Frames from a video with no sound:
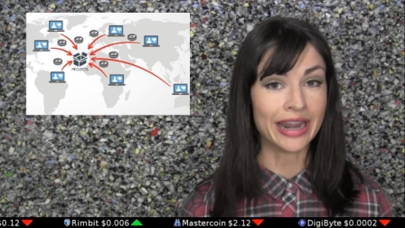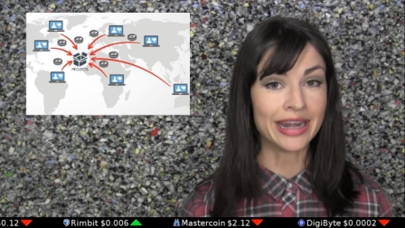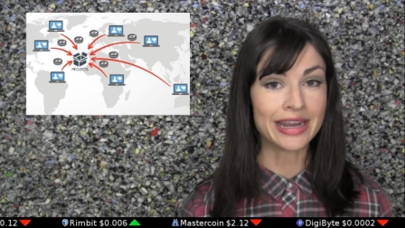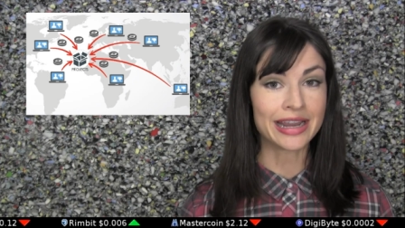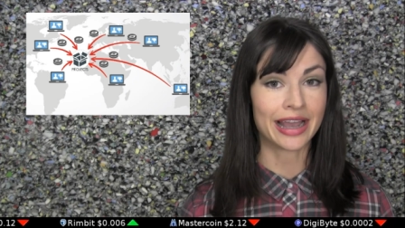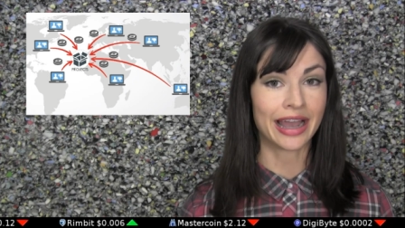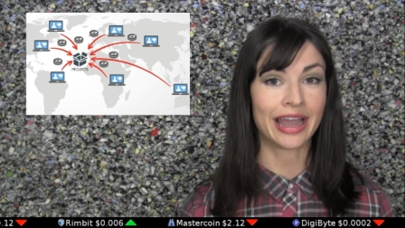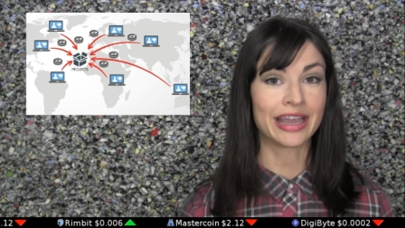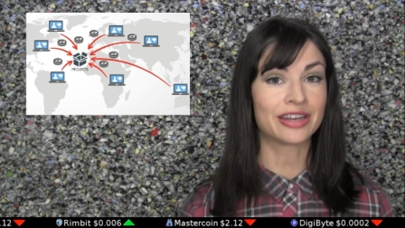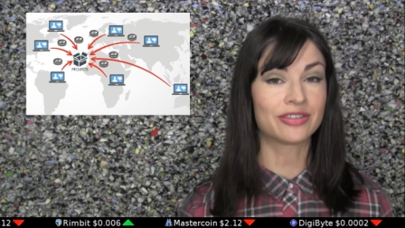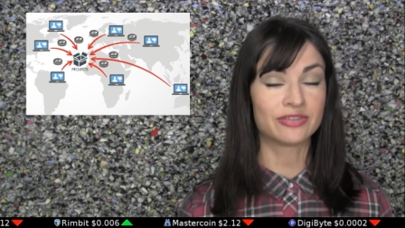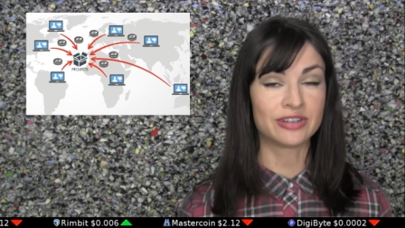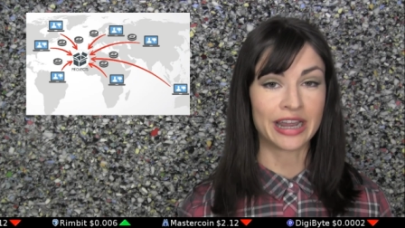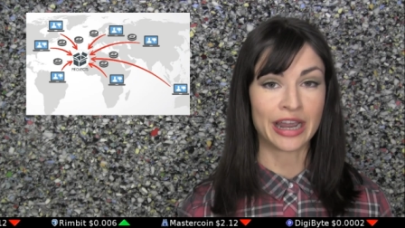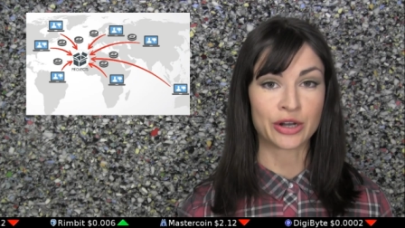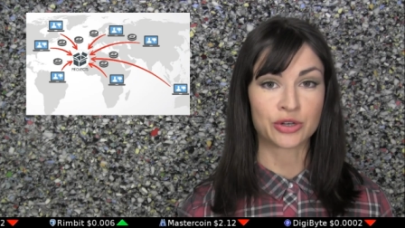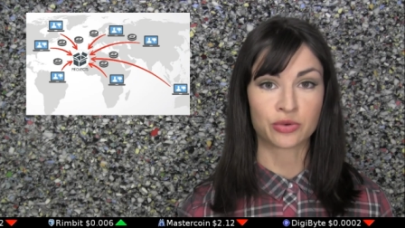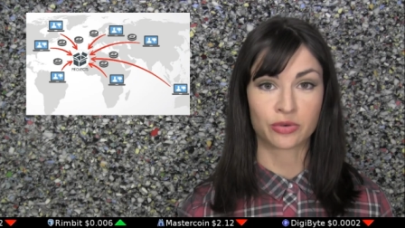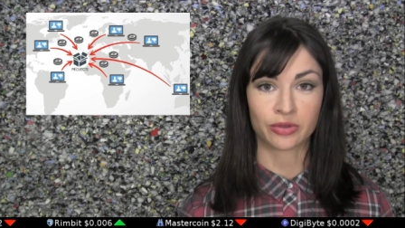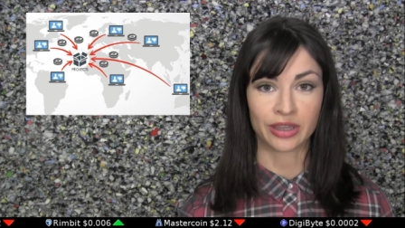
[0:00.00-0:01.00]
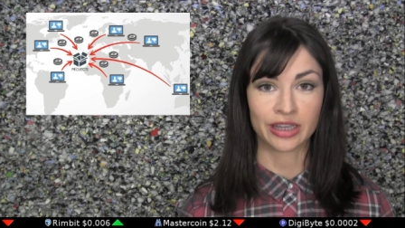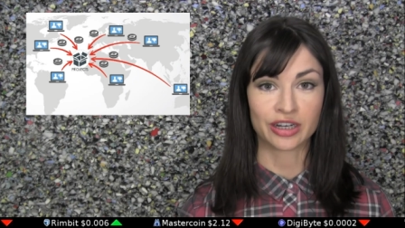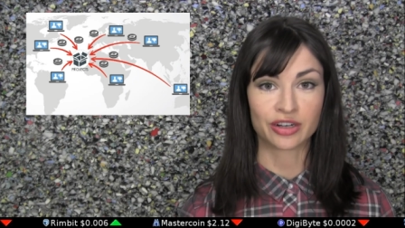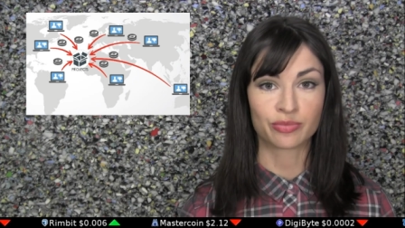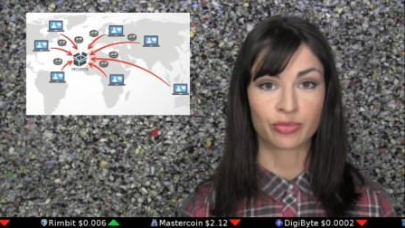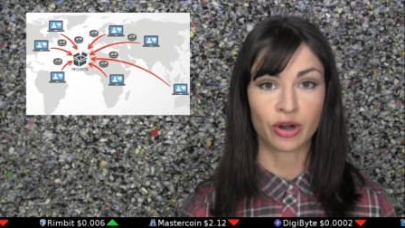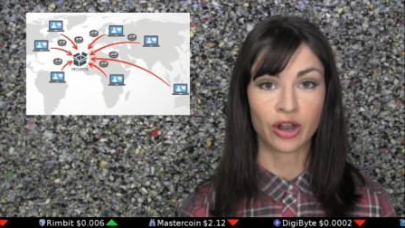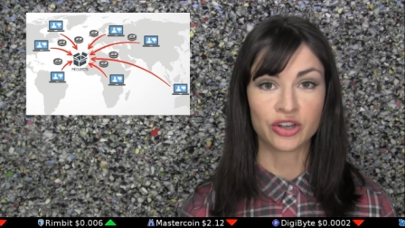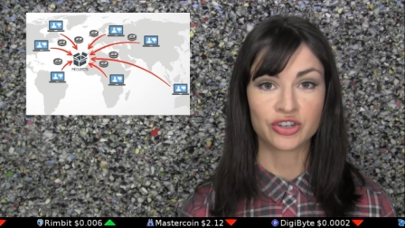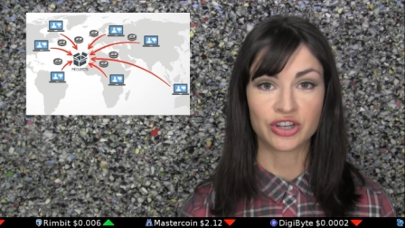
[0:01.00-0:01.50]
any kind of
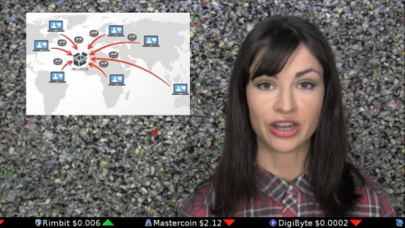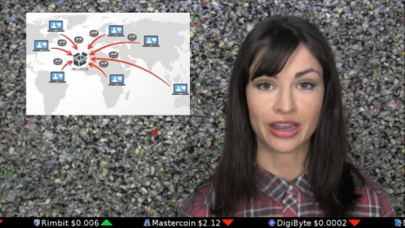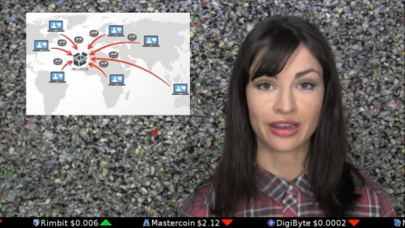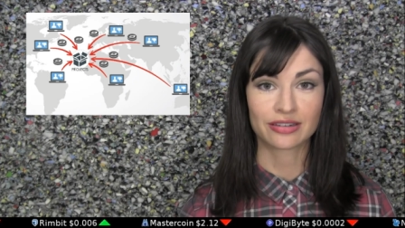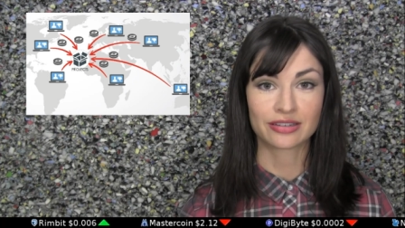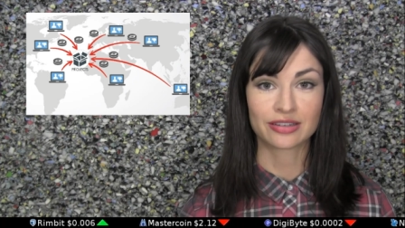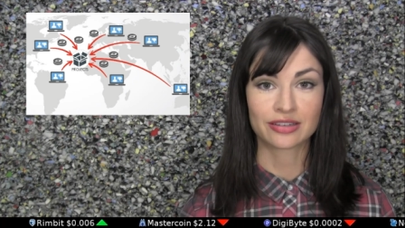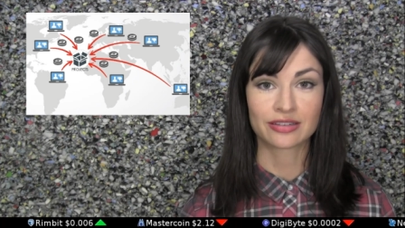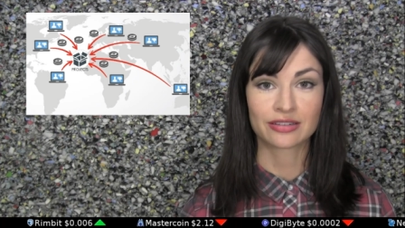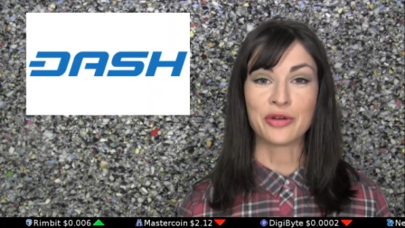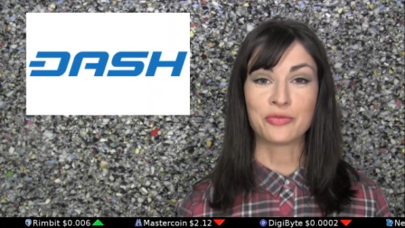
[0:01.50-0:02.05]
Dash-related project.